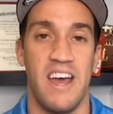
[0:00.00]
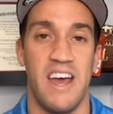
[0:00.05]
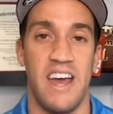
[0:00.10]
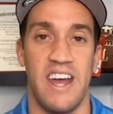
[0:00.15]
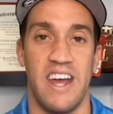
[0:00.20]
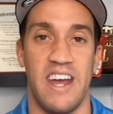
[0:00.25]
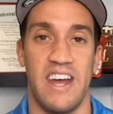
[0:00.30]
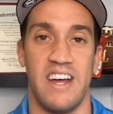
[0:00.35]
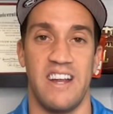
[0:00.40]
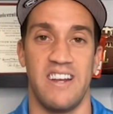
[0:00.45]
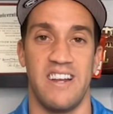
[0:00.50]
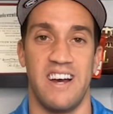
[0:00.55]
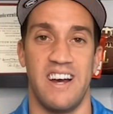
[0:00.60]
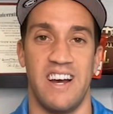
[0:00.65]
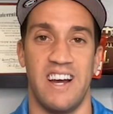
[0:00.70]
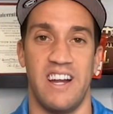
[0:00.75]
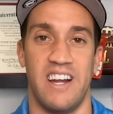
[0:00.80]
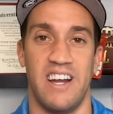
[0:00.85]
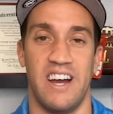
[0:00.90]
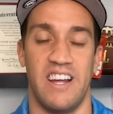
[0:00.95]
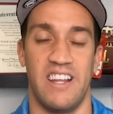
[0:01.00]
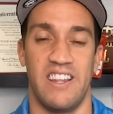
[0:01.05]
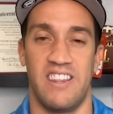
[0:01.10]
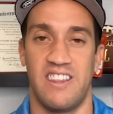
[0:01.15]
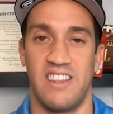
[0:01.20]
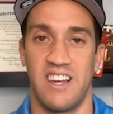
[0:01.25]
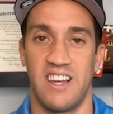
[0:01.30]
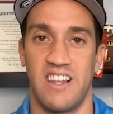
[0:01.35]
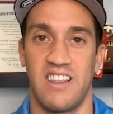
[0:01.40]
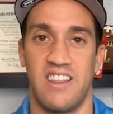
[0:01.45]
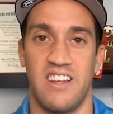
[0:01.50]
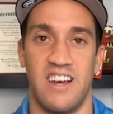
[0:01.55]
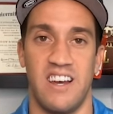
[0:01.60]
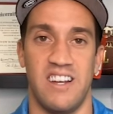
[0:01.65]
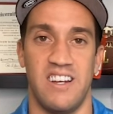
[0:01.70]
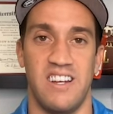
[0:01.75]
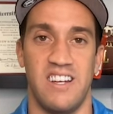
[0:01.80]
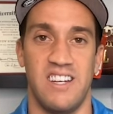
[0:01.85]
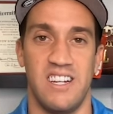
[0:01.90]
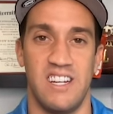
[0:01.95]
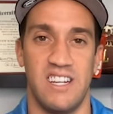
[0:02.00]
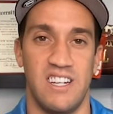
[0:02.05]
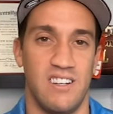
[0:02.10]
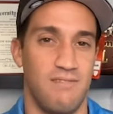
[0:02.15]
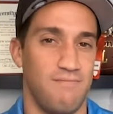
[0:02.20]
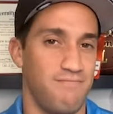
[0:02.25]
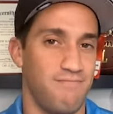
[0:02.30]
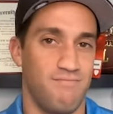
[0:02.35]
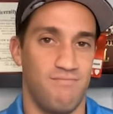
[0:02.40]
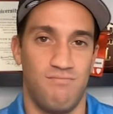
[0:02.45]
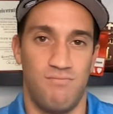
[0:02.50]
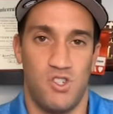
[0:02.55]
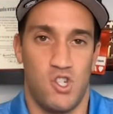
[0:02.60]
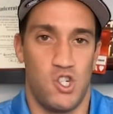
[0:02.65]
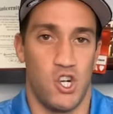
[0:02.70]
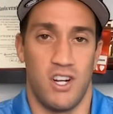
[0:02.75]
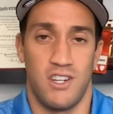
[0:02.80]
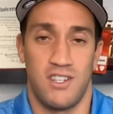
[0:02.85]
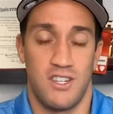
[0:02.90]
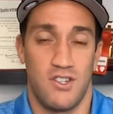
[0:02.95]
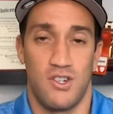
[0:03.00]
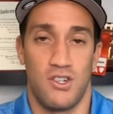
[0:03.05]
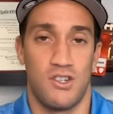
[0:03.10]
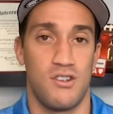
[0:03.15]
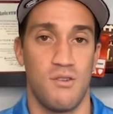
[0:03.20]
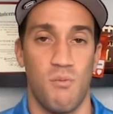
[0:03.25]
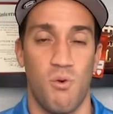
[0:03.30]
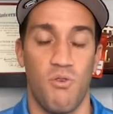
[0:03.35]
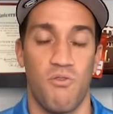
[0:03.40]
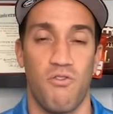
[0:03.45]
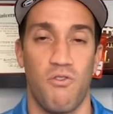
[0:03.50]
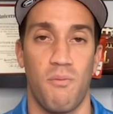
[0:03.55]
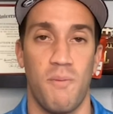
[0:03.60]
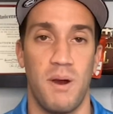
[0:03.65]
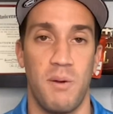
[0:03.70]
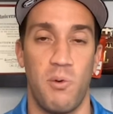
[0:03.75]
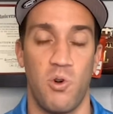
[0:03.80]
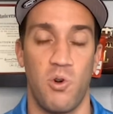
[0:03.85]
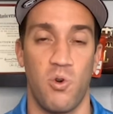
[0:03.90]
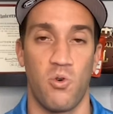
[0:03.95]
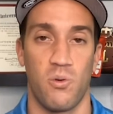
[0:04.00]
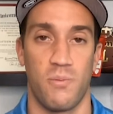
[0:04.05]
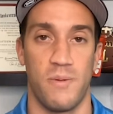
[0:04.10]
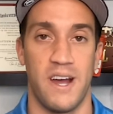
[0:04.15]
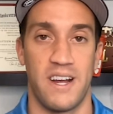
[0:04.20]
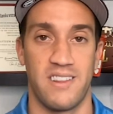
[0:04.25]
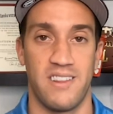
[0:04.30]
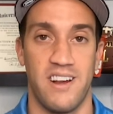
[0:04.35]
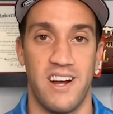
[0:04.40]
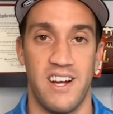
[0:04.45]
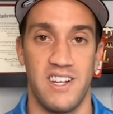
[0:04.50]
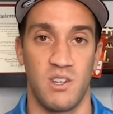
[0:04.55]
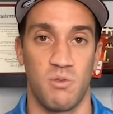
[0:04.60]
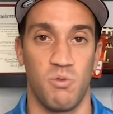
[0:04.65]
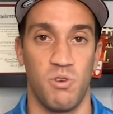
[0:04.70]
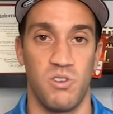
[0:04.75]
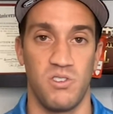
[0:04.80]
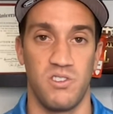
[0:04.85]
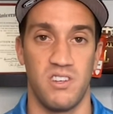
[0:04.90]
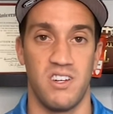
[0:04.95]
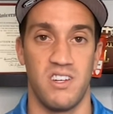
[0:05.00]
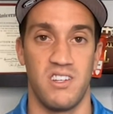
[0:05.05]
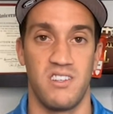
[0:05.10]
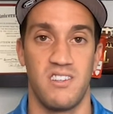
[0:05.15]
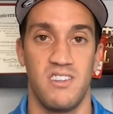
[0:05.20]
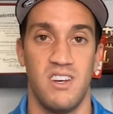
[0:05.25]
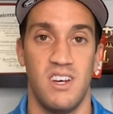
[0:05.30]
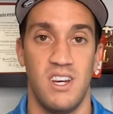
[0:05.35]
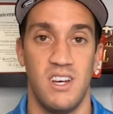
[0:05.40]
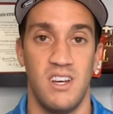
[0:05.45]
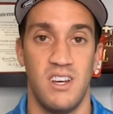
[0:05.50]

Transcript: And I think that Johnson's just a more formidable quarterback than Isaac Wilson is.